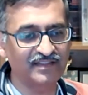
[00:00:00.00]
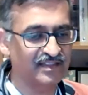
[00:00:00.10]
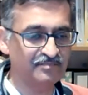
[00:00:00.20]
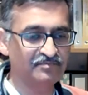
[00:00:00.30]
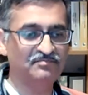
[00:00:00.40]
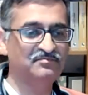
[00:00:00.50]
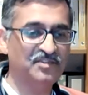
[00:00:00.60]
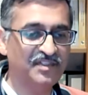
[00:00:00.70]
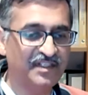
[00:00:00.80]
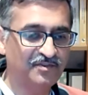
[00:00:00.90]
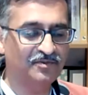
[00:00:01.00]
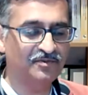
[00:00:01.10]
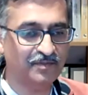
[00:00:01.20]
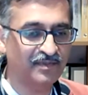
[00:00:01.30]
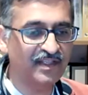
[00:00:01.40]
say you need to go to
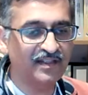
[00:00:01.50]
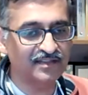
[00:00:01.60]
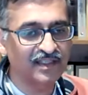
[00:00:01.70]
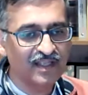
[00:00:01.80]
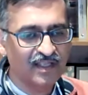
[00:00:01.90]
someone else.